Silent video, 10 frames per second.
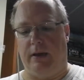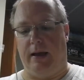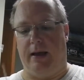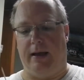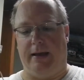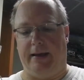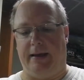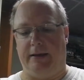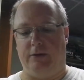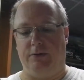I got
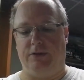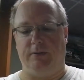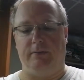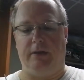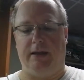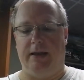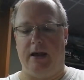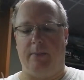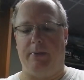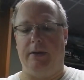to do some
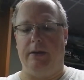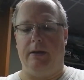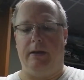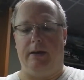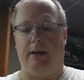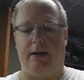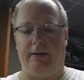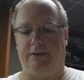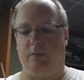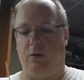cleanup,
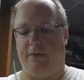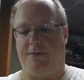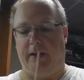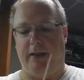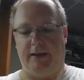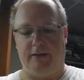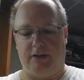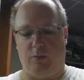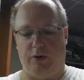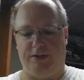some more filling and
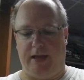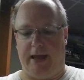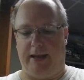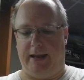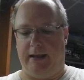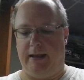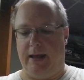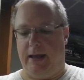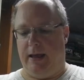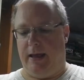some more sanding,
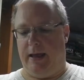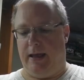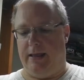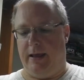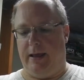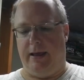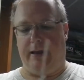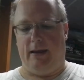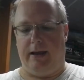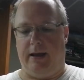and
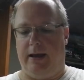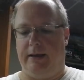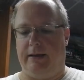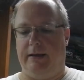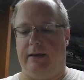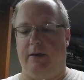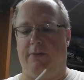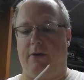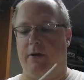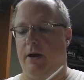then give
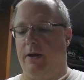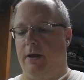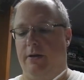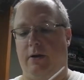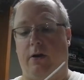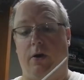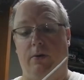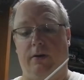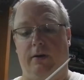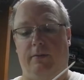her another
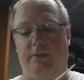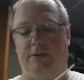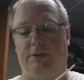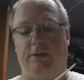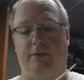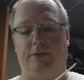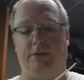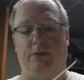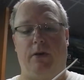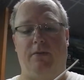coat of Mr. Surfacer
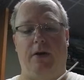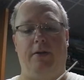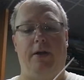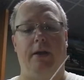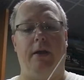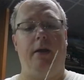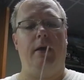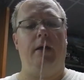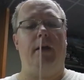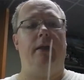1200,
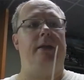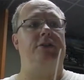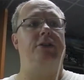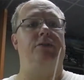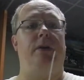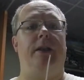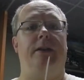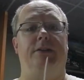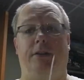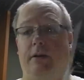and then she's ready
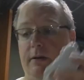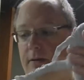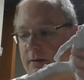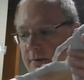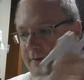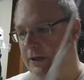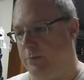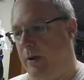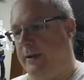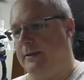to start the
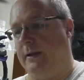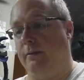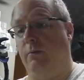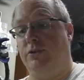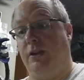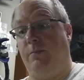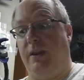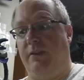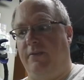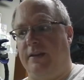flesh painting, which I've
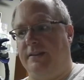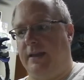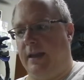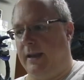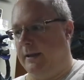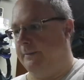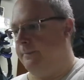been investigating.